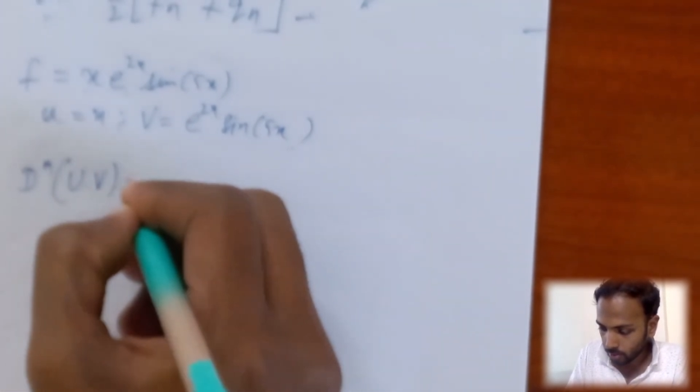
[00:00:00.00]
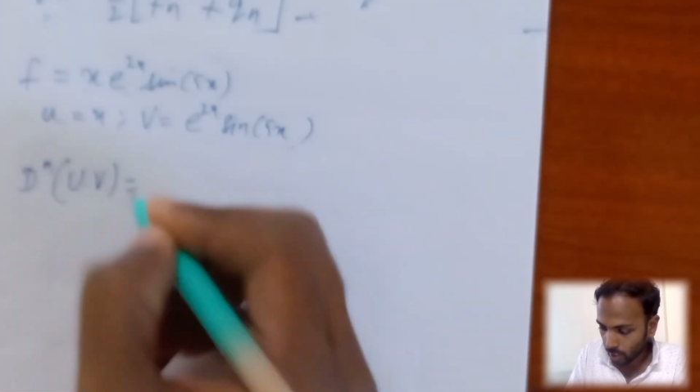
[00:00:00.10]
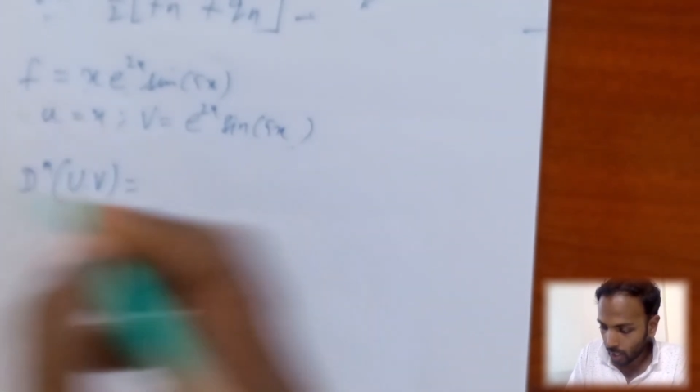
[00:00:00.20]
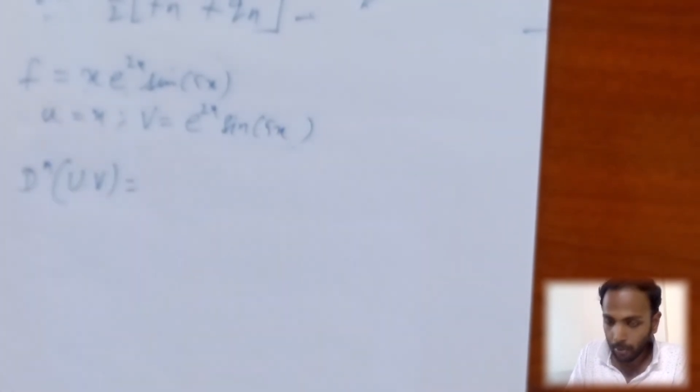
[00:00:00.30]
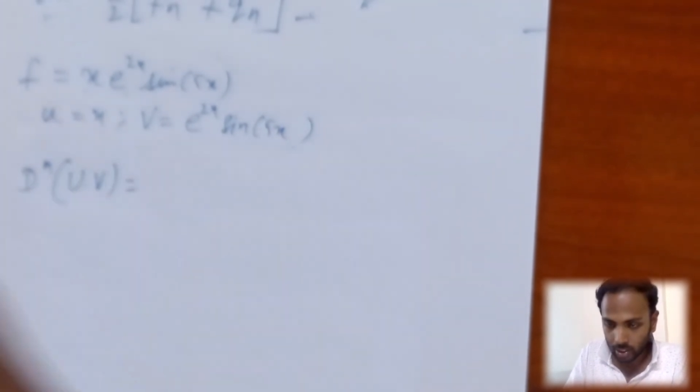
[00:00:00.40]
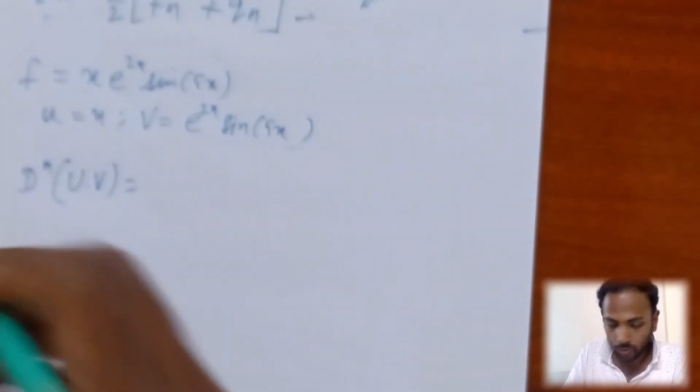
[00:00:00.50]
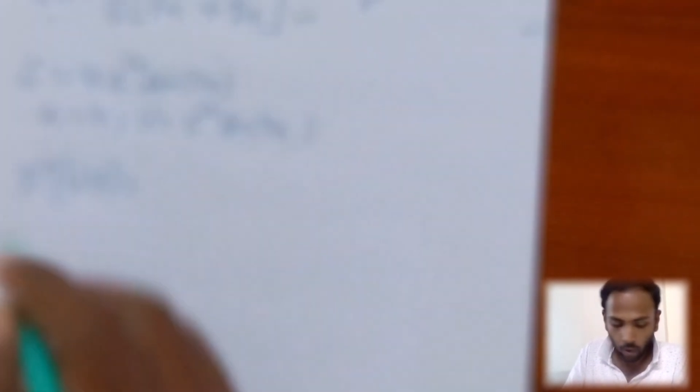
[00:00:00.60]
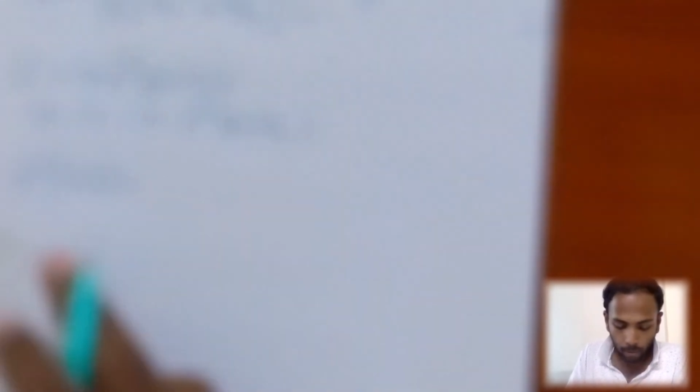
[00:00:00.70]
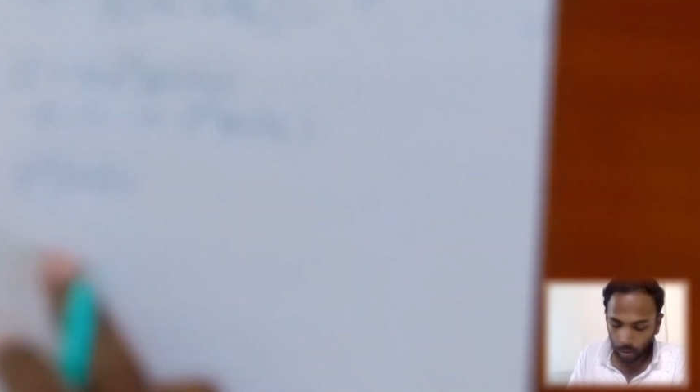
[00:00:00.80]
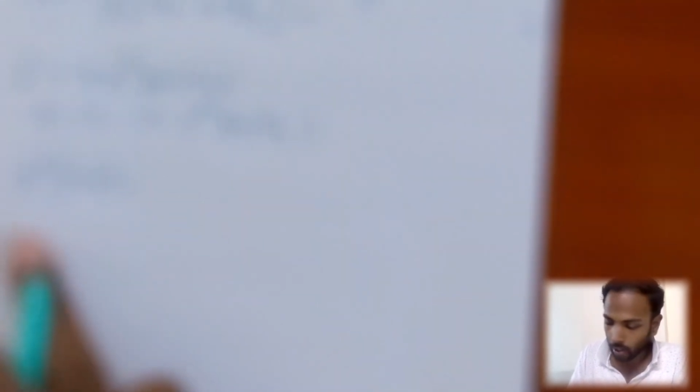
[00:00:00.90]
Leibniz
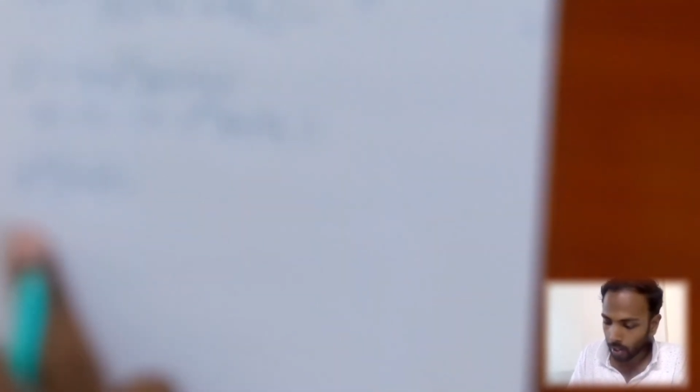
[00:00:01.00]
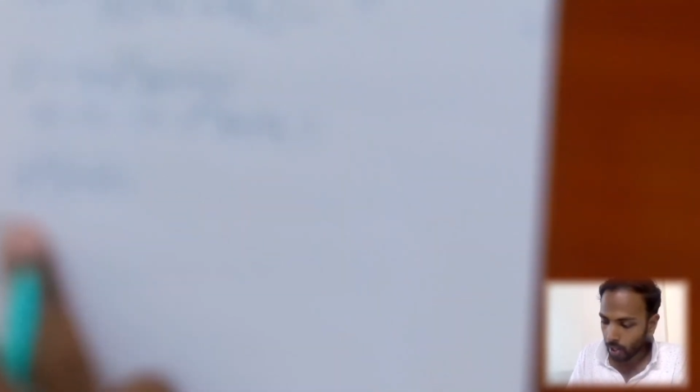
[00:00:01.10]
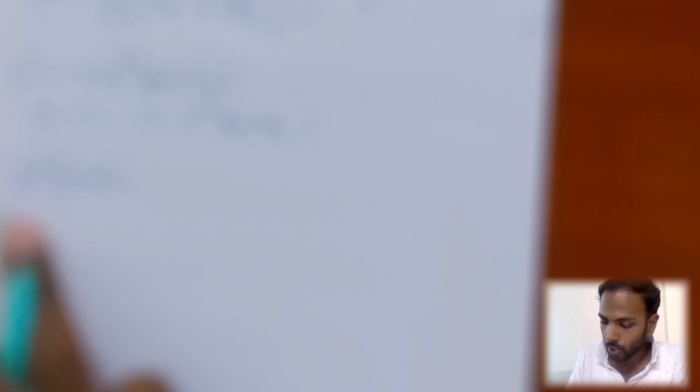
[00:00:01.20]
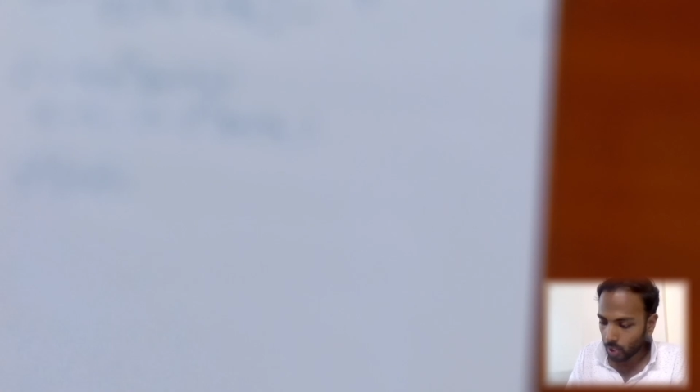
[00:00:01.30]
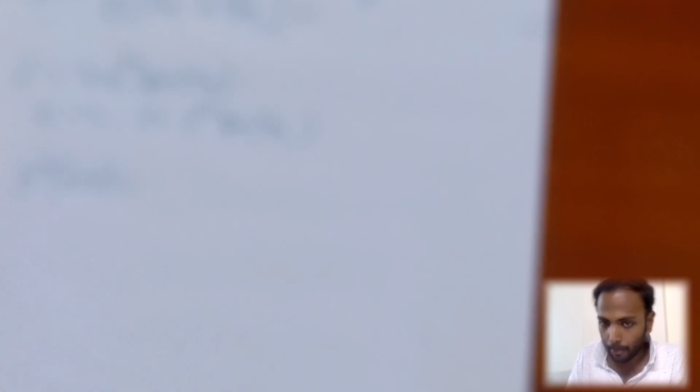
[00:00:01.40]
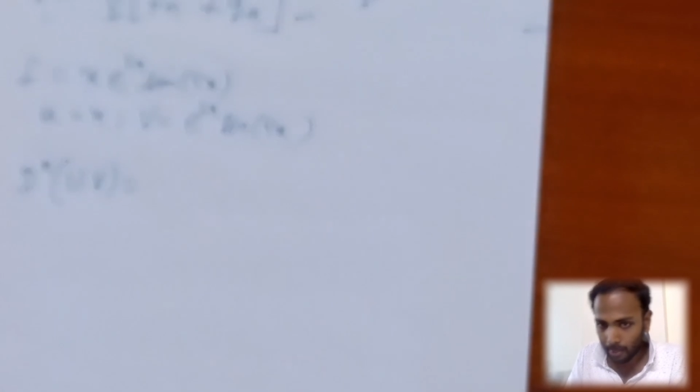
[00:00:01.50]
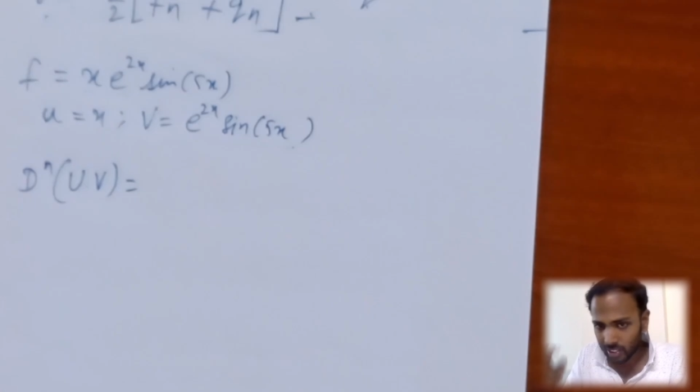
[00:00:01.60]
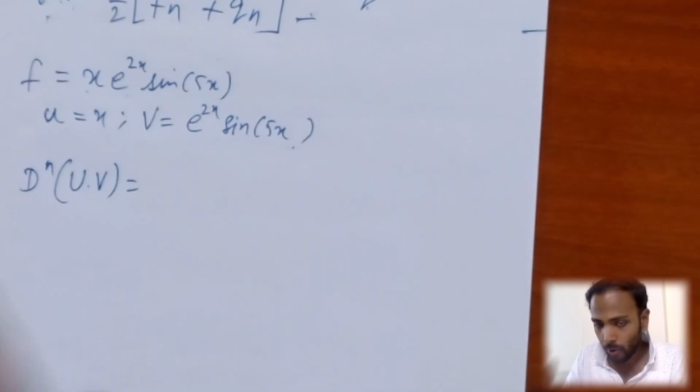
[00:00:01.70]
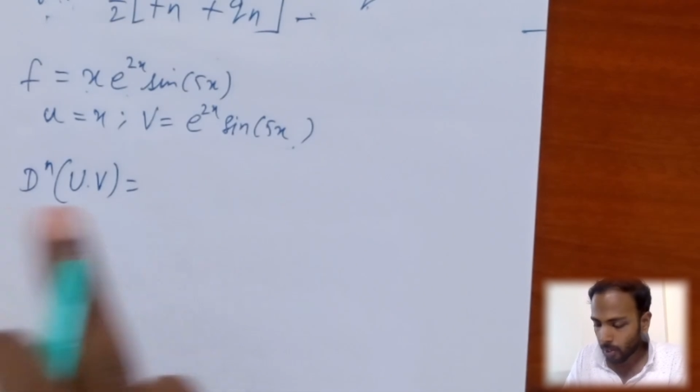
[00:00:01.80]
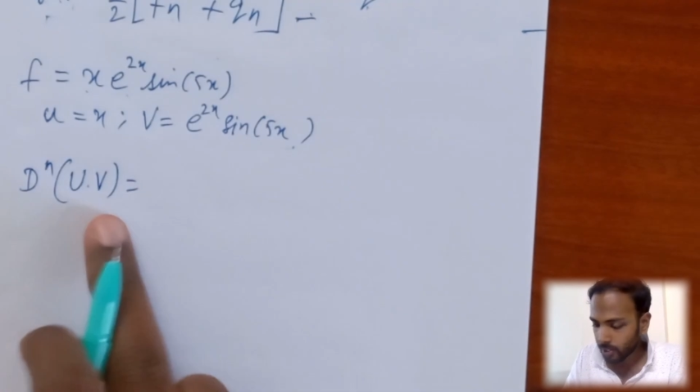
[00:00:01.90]
formula. So Leibniz
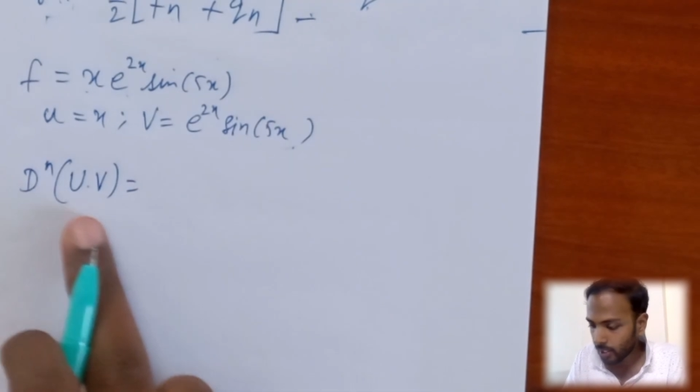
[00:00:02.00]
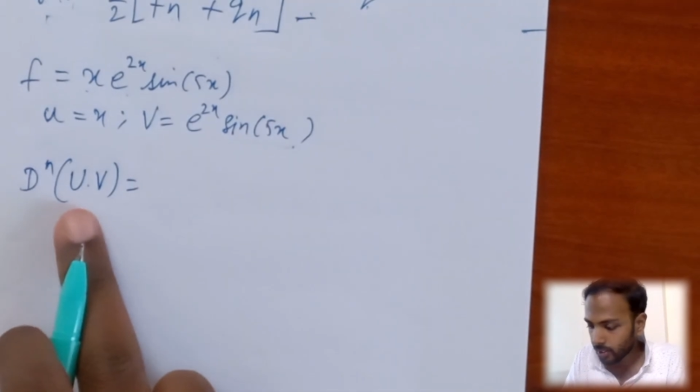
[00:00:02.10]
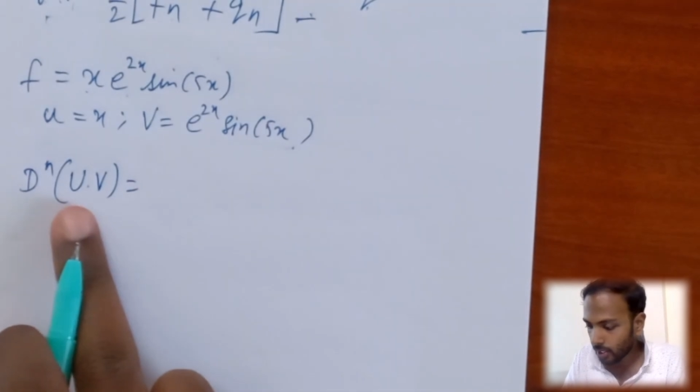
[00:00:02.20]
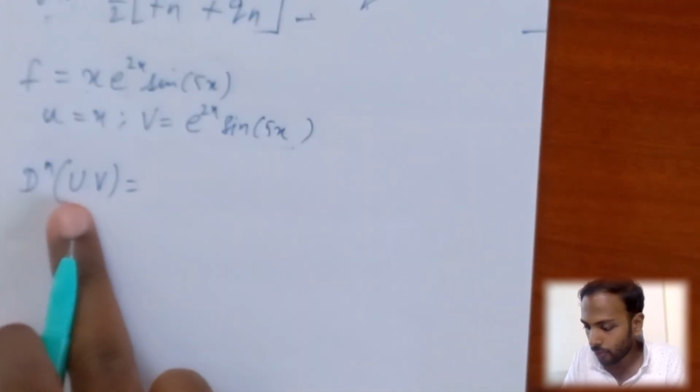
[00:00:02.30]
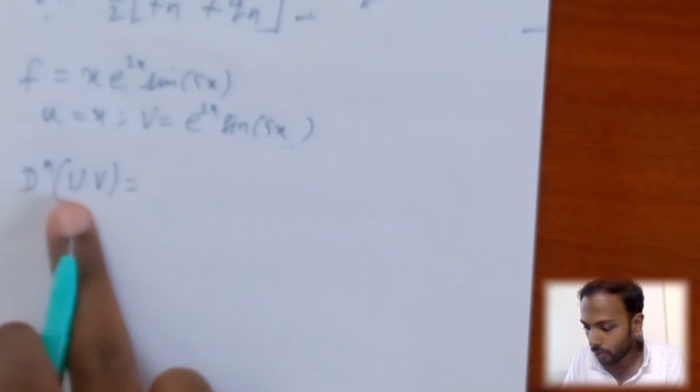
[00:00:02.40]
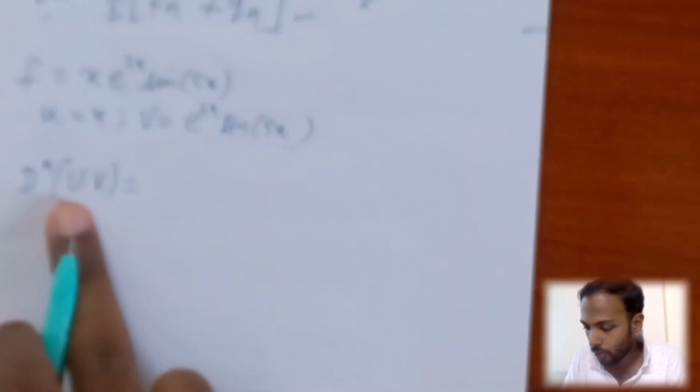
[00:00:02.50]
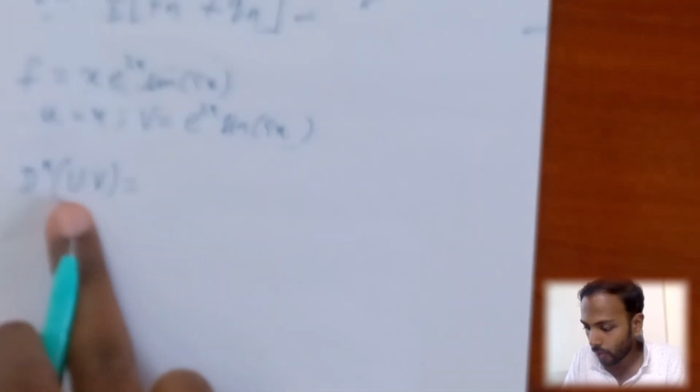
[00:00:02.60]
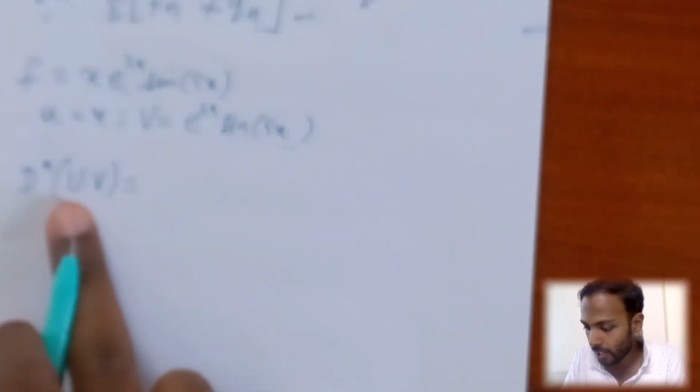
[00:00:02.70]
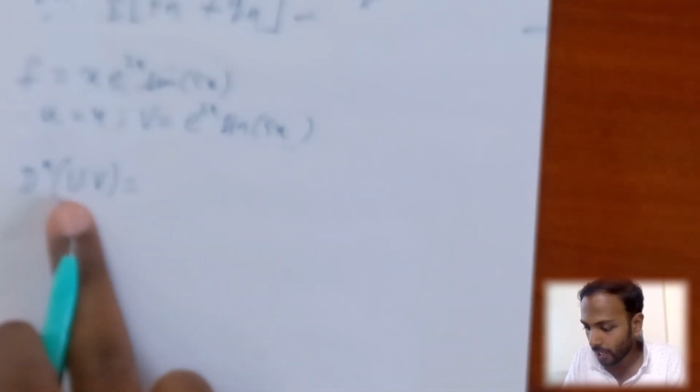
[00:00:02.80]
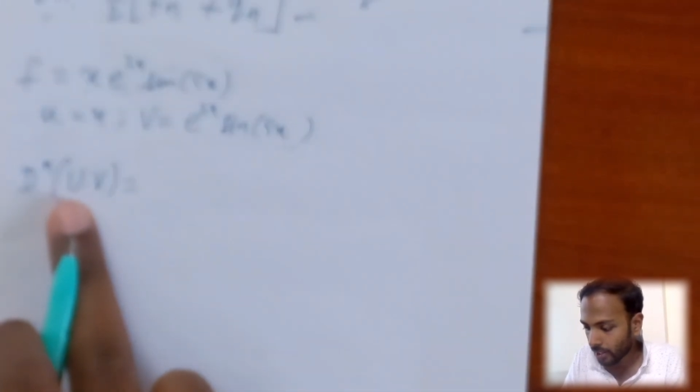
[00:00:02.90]
formula says that if you
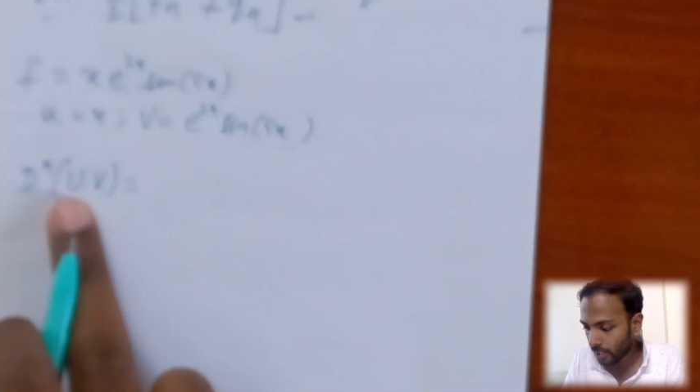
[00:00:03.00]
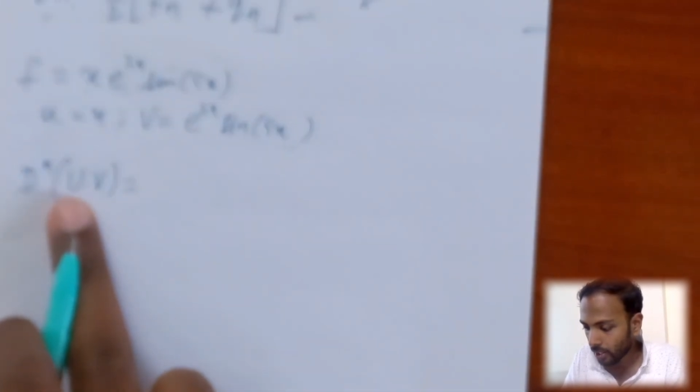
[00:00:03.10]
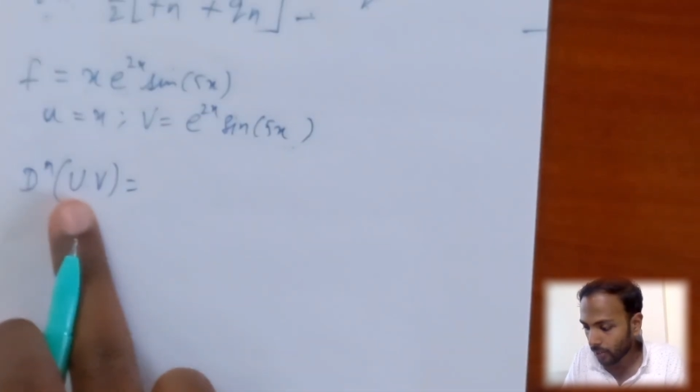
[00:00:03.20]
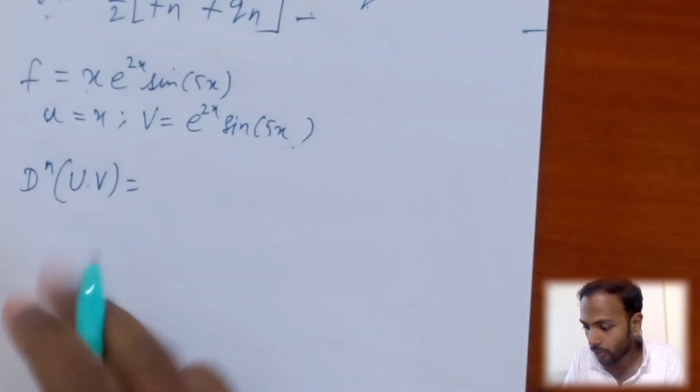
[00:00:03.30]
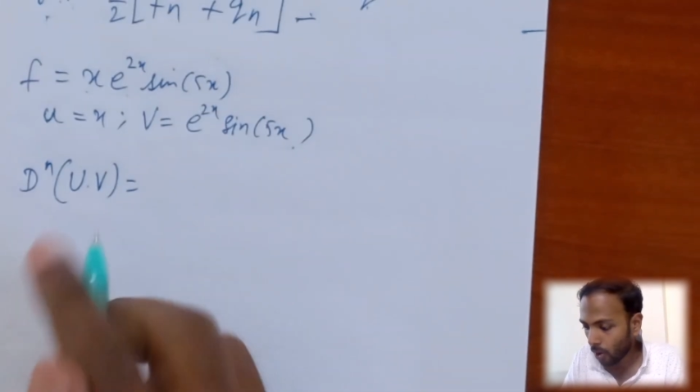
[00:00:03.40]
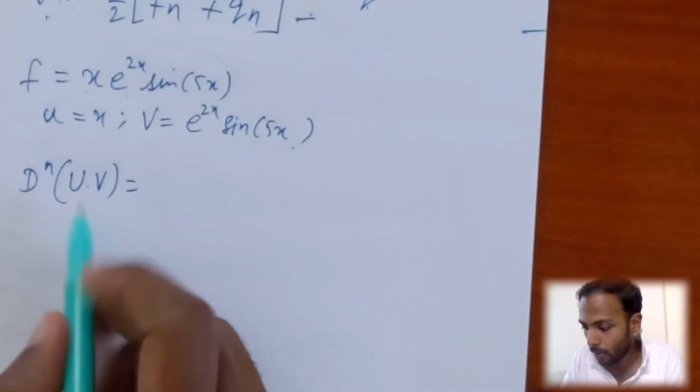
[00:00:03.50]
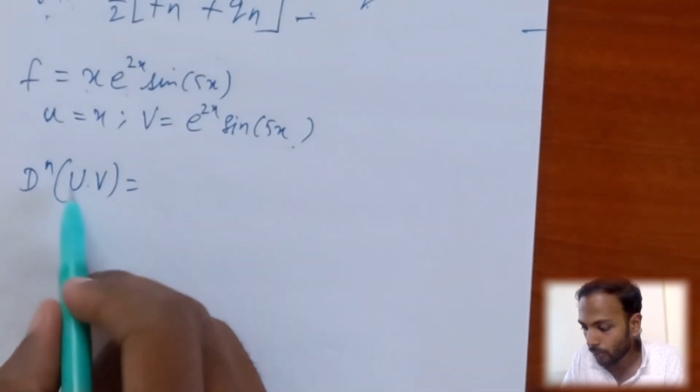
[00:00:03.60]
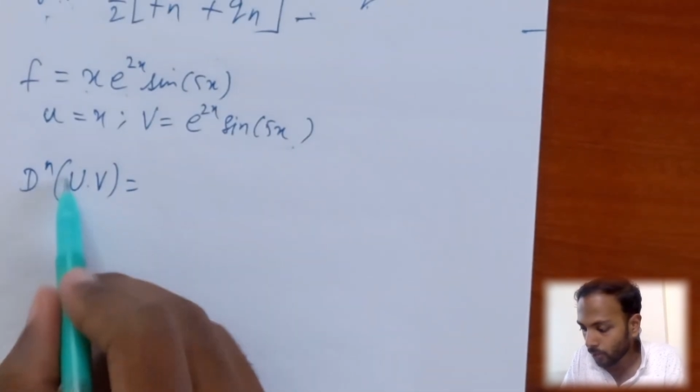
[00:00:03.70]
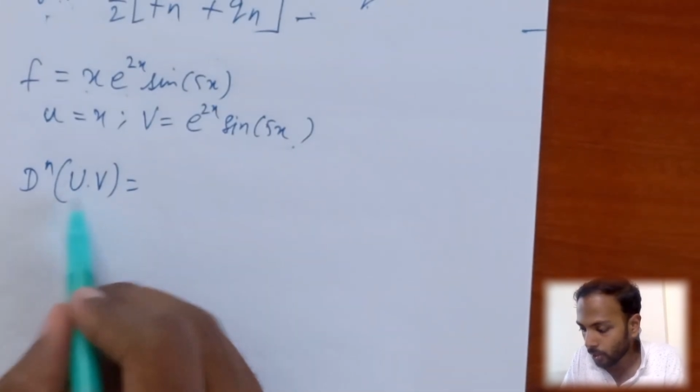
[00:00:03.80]
find anything in the form of